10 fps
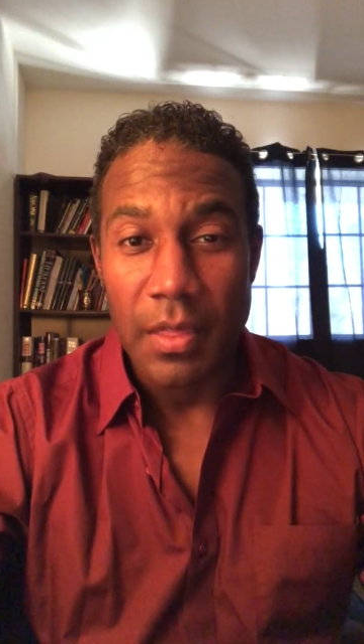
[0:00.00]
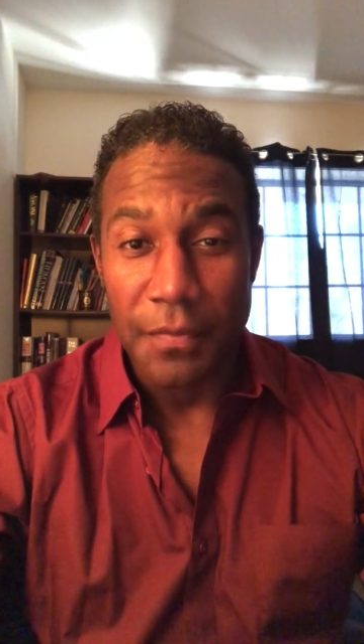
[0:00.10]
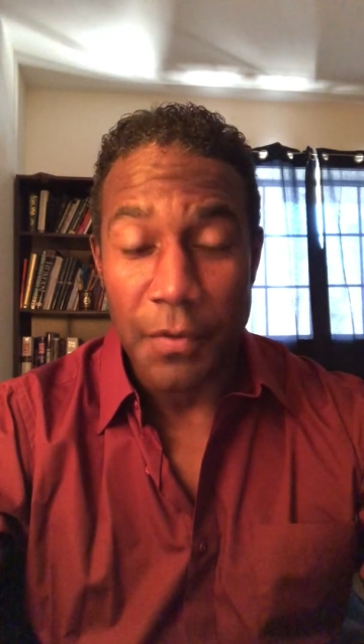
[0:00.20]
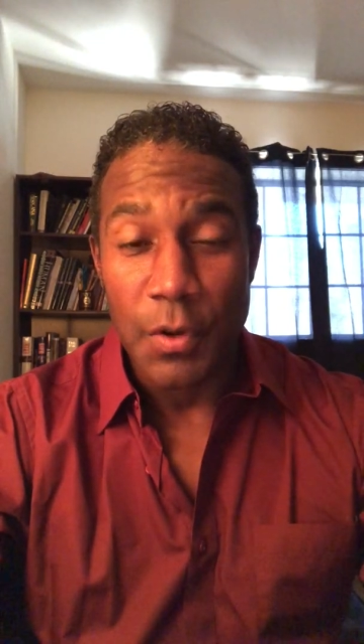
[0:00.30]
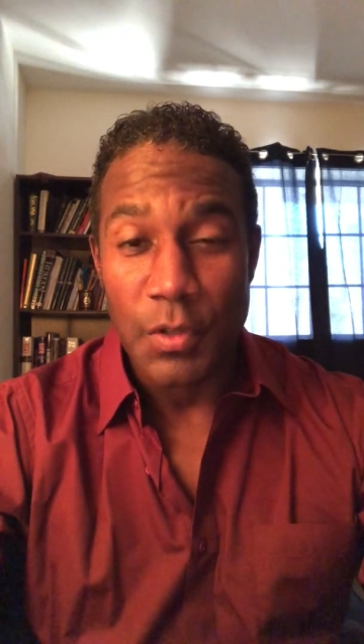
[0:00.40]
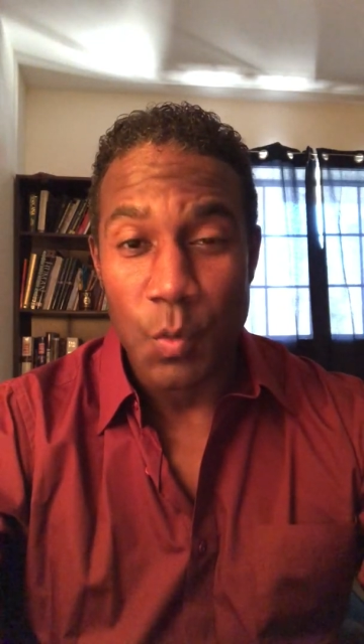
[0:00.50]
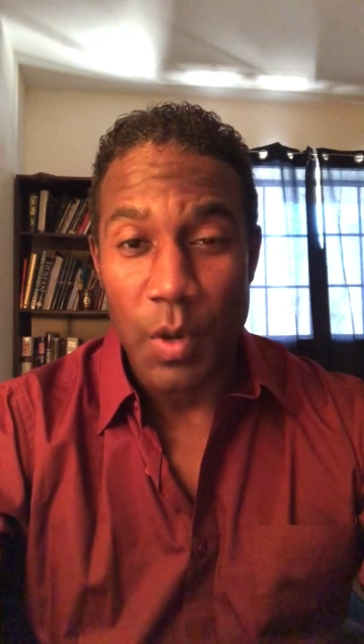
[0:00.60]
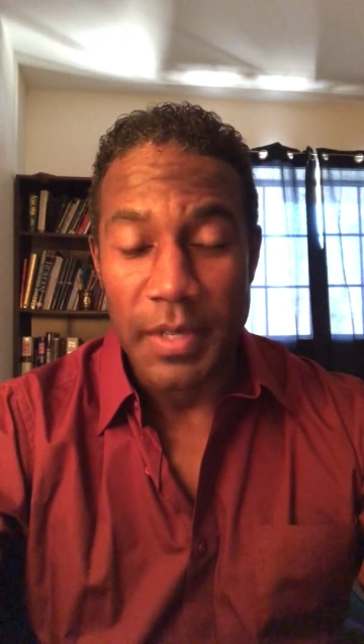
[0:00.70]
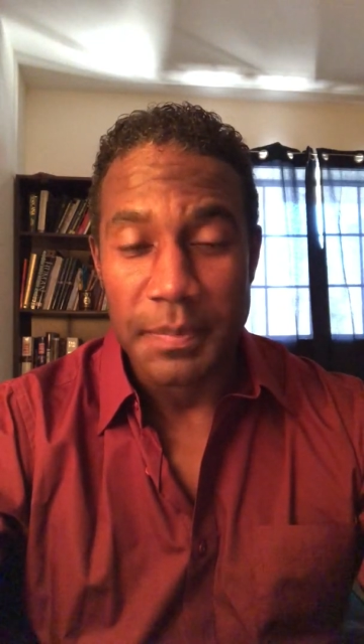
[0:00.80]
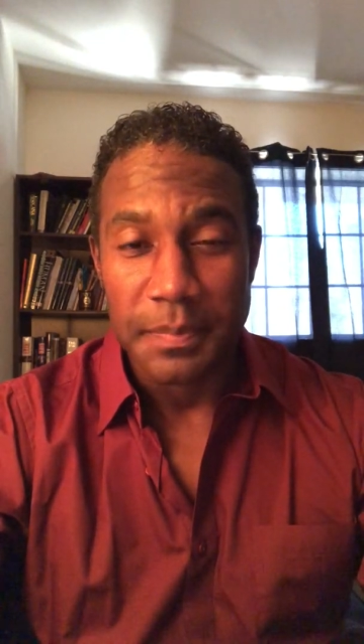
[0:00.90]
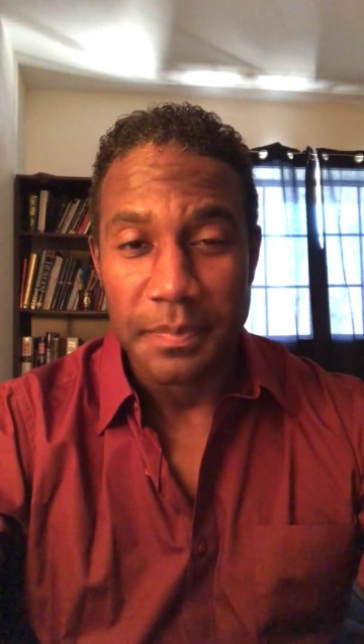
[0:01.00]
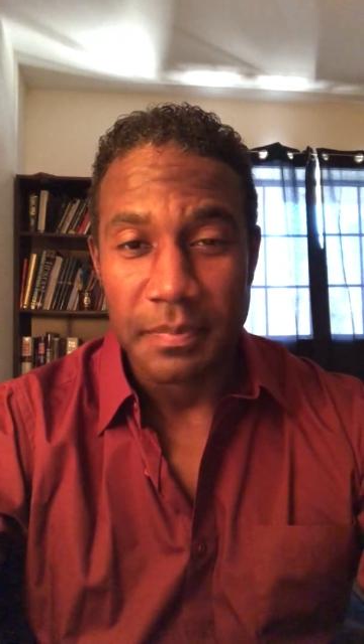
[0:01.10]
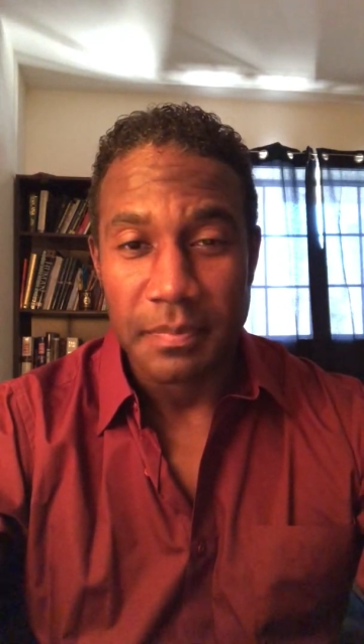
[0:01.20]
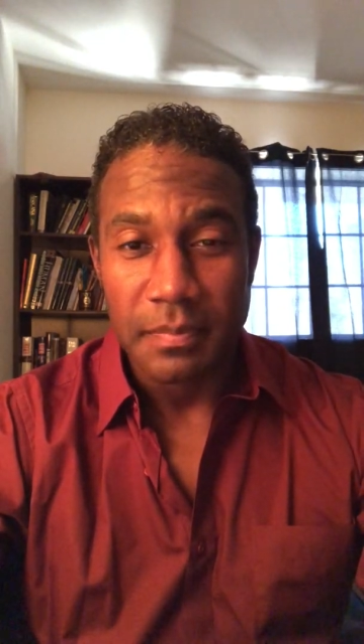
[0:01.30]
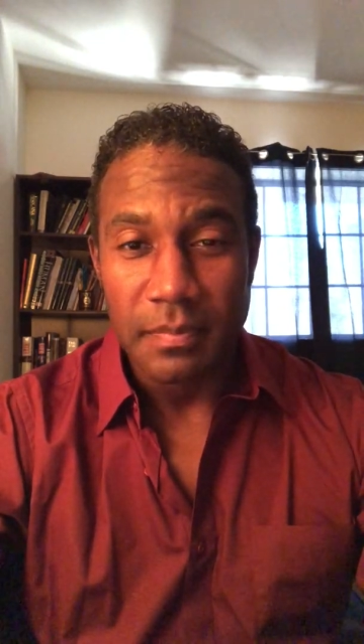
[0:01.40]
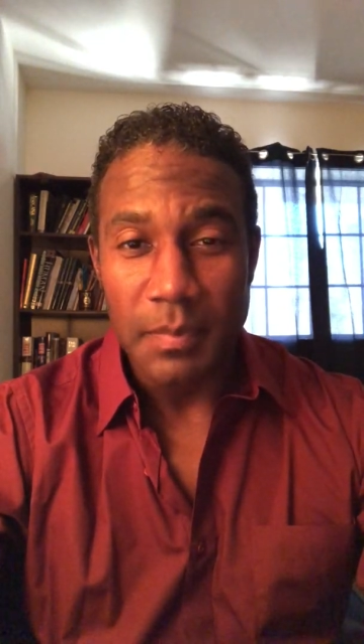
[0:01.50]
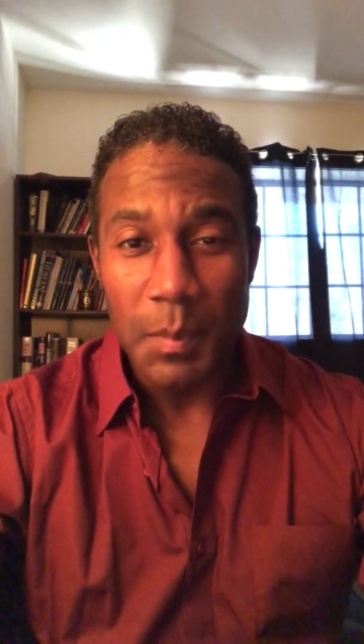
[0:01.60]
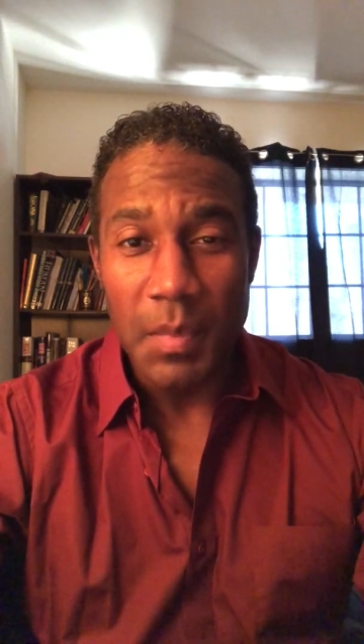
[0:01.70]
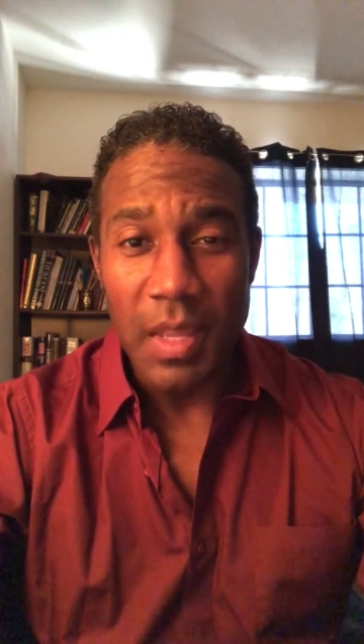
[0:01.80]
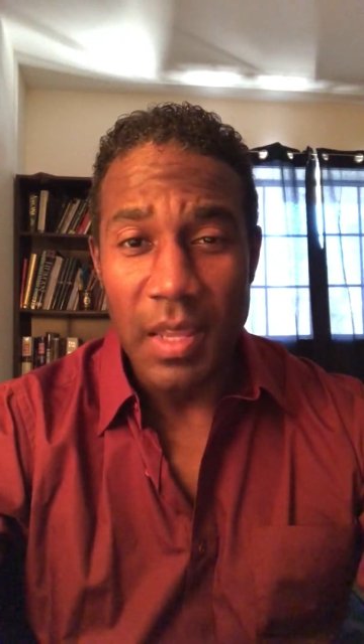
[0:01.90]
The first one,
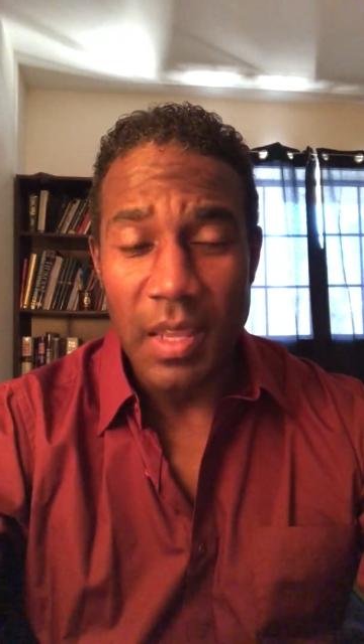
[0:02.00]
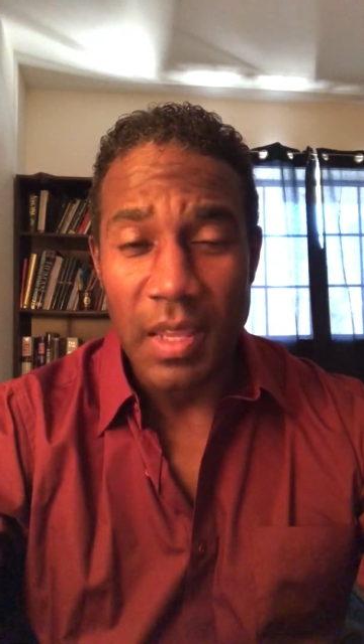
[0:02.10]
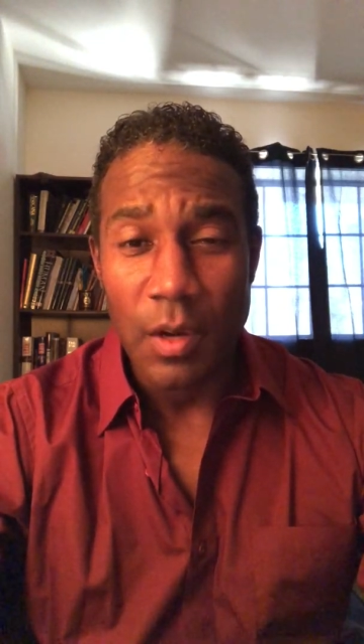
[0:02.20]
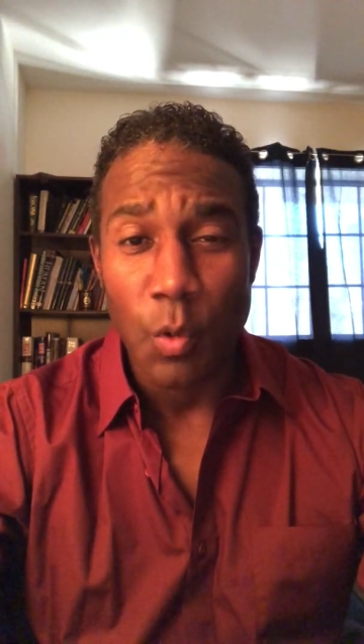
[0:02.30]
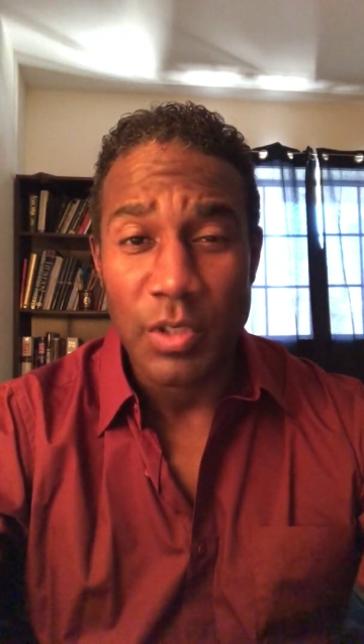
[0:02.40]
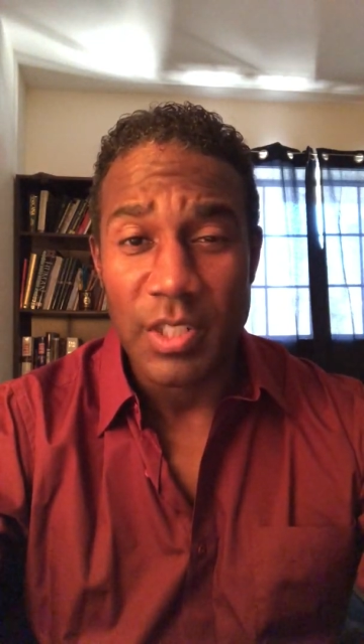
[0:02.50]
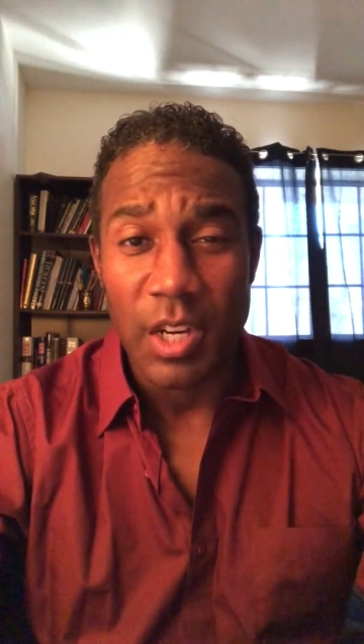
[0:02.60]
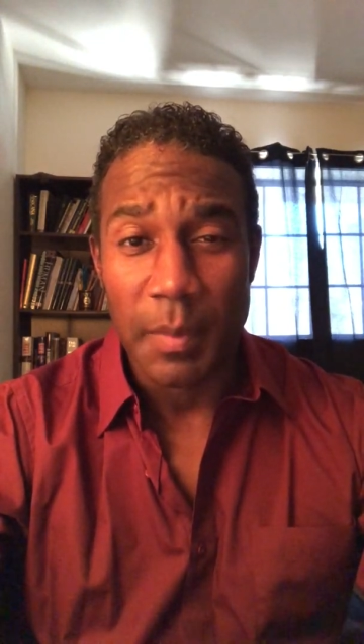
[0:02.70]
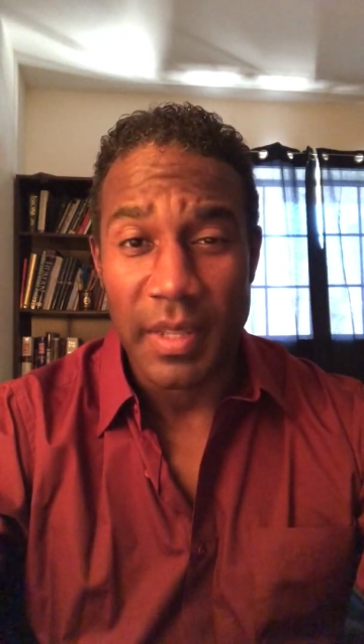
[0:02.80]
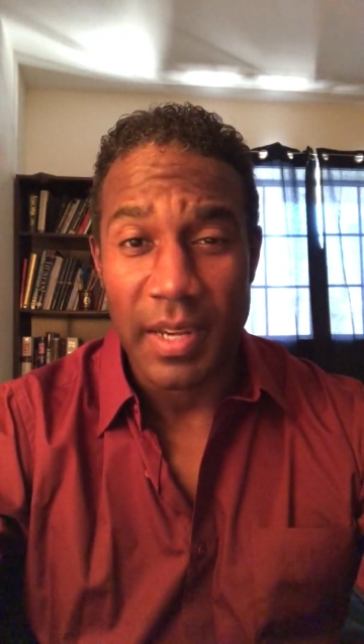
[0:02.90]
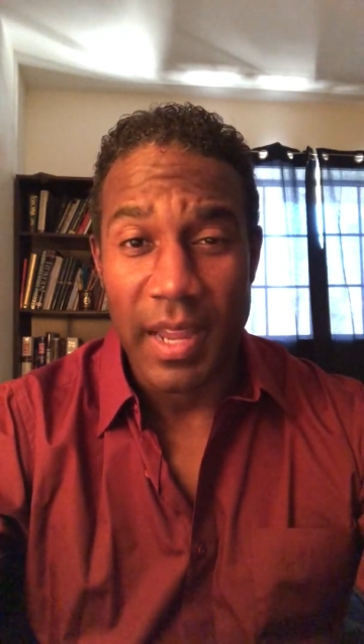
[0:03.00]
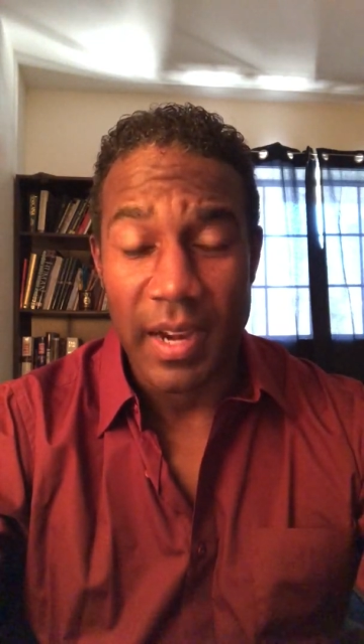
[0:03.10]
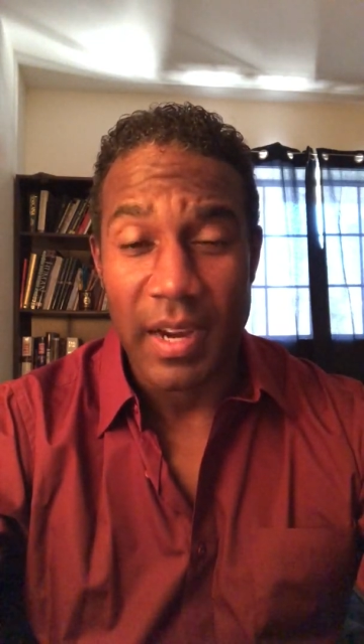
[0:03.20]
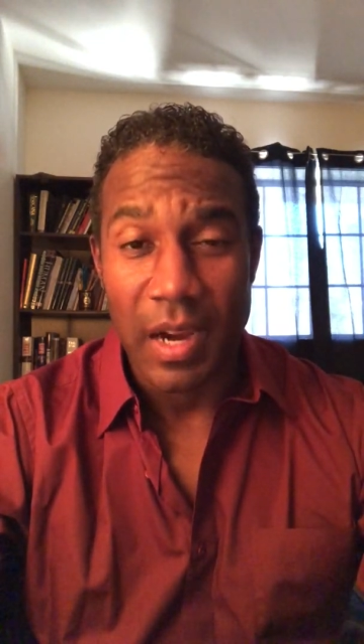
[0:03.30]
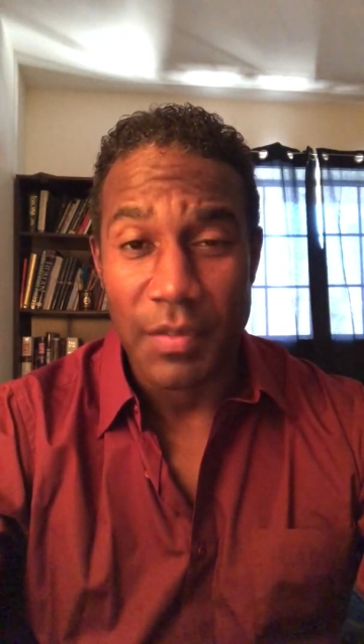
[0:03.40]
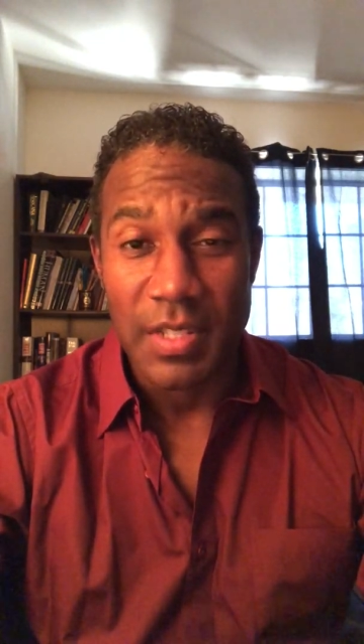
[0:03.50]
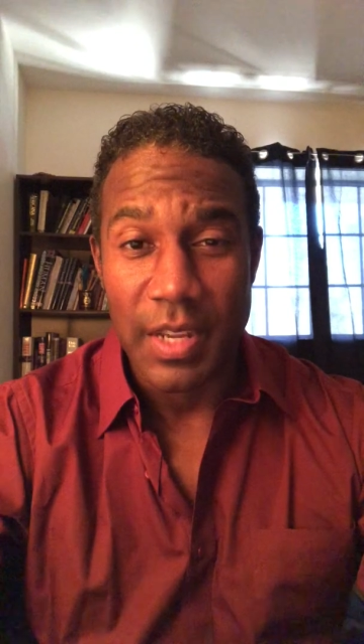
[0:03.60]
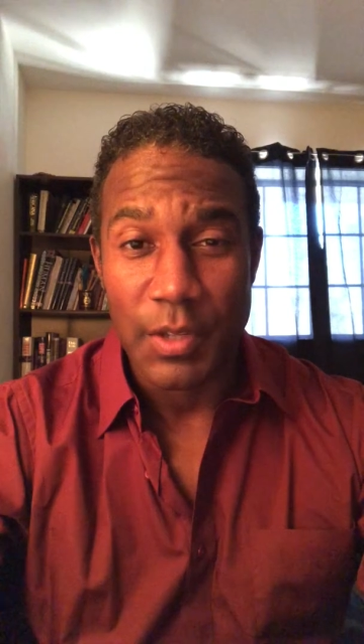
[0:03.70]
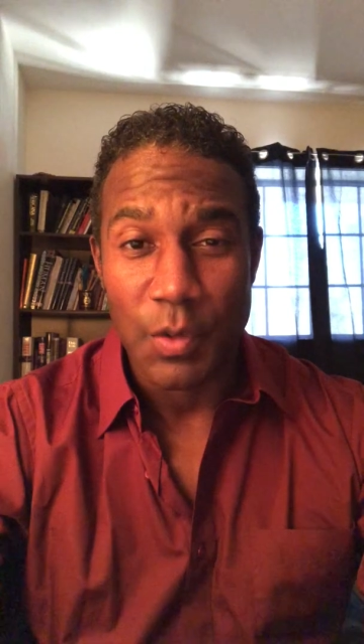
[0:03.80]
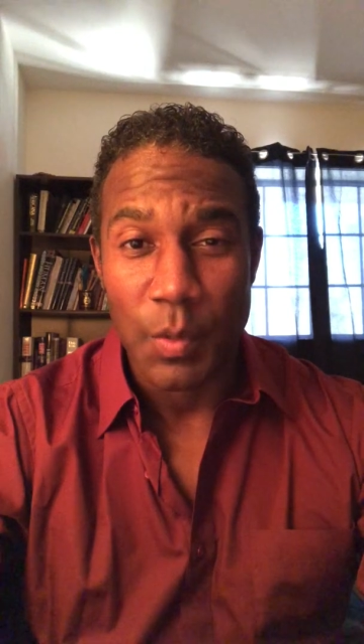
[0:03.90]
an older gentleman that I had a
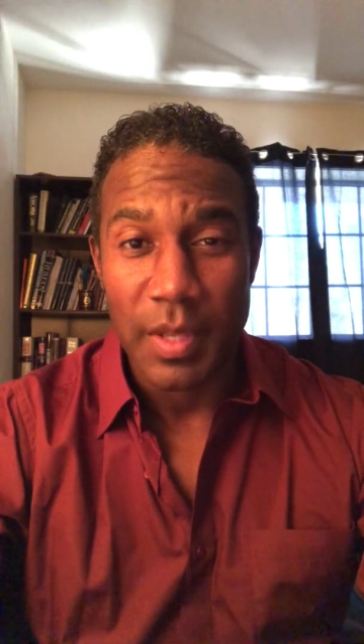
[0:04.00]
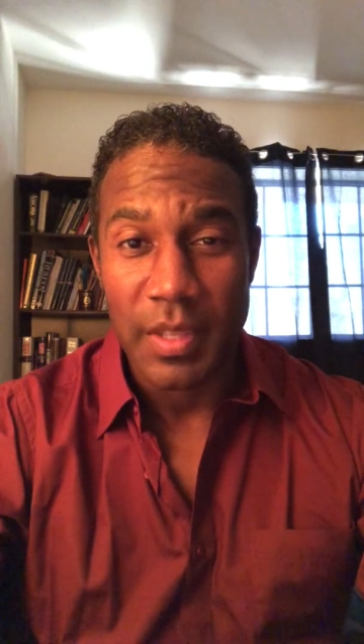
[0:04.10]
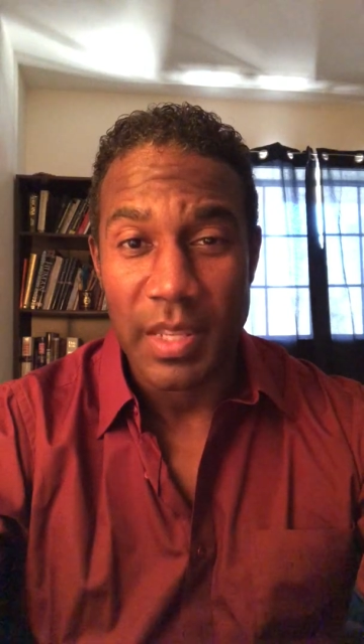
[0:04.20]
conversation with,